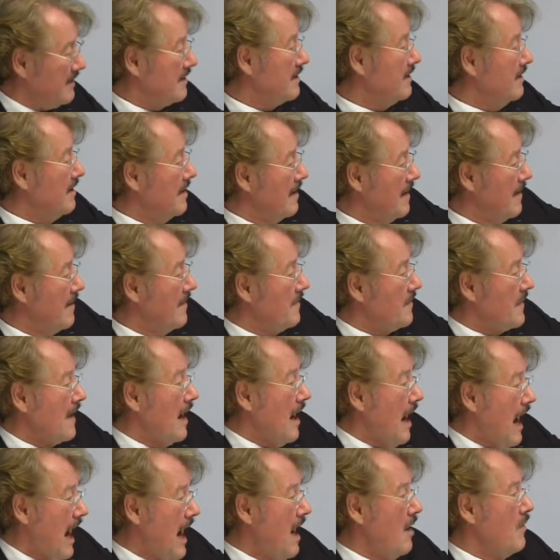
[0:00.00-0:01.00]
But
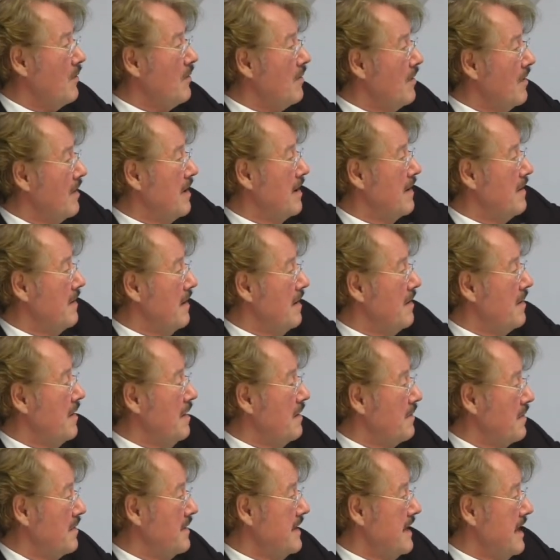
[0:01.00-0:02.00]
how
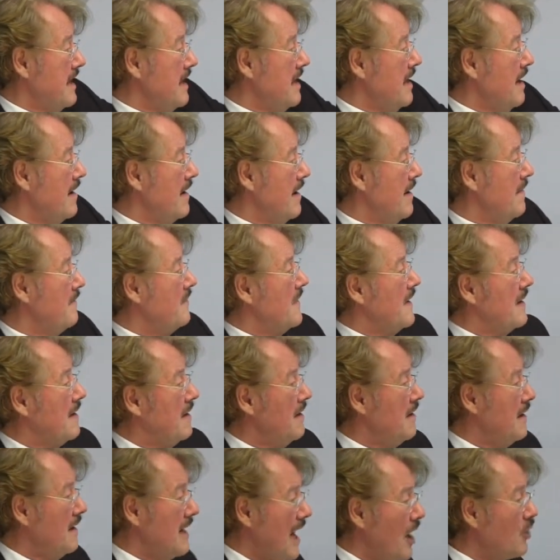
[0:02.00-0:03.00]
the
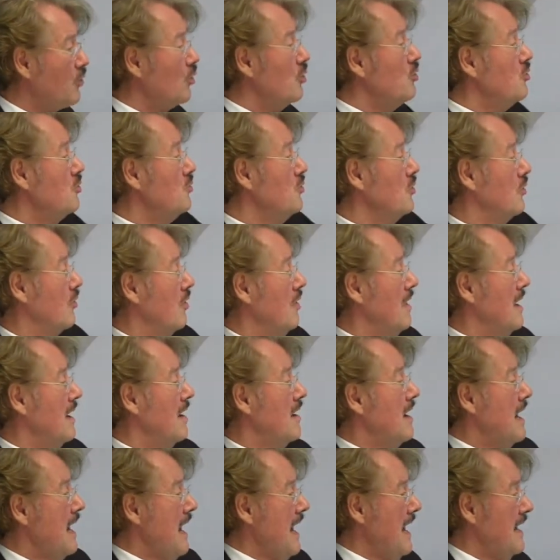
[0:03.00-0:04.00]
la roulure,
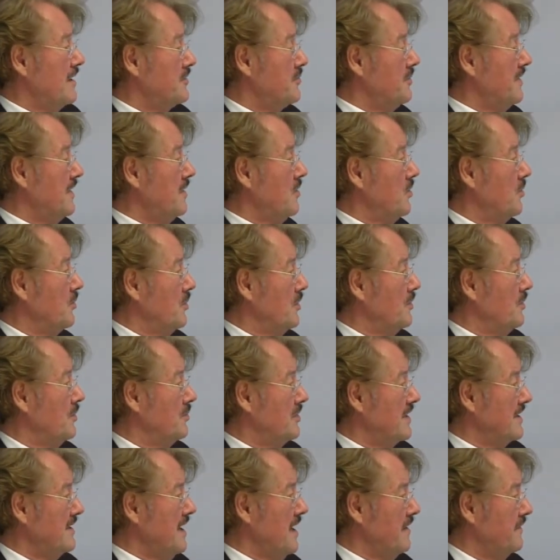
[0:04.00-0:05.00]
as we
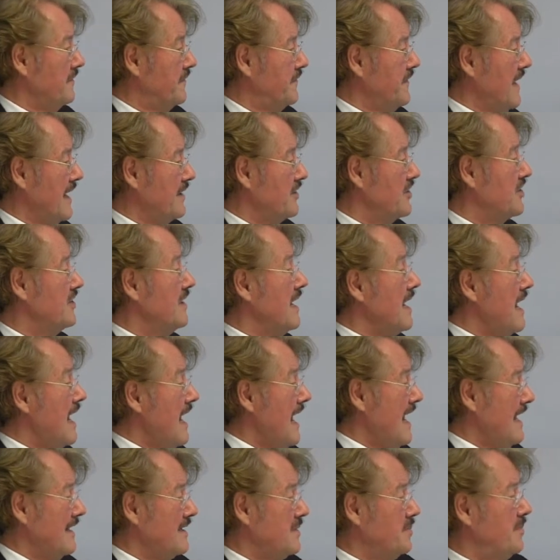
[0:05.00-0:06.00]
would say in French,
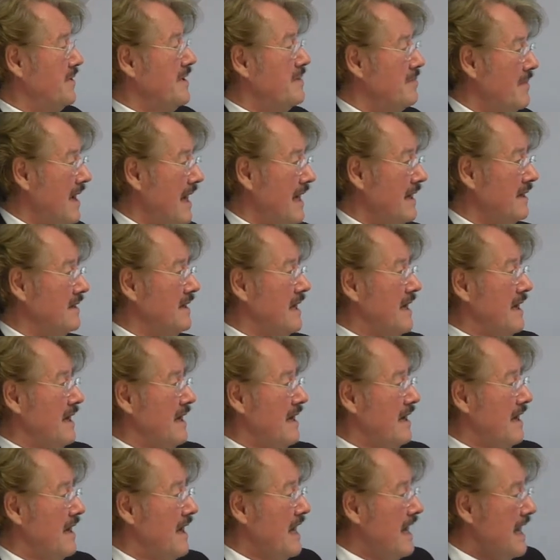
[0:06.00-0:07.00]
has been made
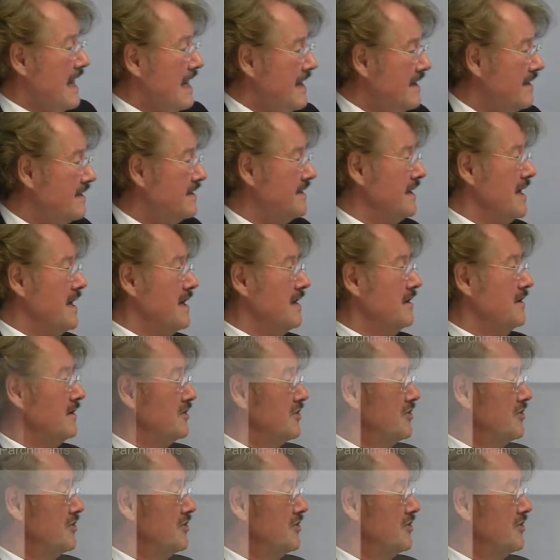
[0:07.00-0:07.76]
is